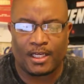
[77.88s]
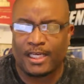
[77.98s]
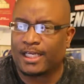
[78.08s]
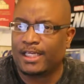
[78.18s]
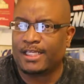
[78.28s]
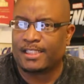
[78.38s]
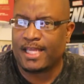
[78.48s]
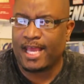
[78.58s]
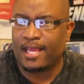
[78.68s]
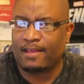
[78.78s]
it at least
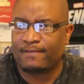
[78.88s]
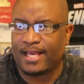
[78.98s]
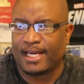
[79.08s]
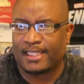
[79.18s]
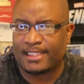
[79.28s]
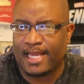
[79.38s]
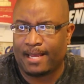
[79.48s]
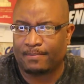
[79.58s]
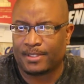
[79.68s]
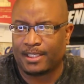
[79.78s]
gave an
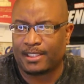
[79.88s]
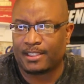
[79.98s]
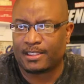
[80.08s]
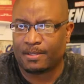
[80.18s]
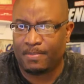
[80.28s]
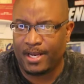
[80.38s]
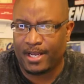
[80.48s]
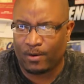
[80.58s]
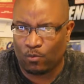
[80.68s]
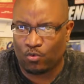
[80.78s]
attempt to be
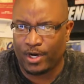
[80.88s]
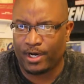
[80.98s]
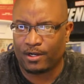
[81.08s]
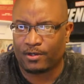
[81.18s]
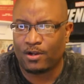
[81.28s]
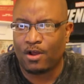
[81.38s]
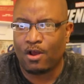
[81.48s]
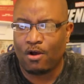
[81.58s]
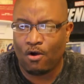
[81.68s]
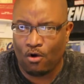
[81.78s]
a real
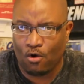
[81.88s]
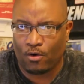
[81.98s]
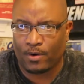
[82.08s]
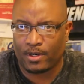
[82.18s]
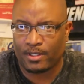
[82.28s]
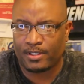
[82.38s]
horror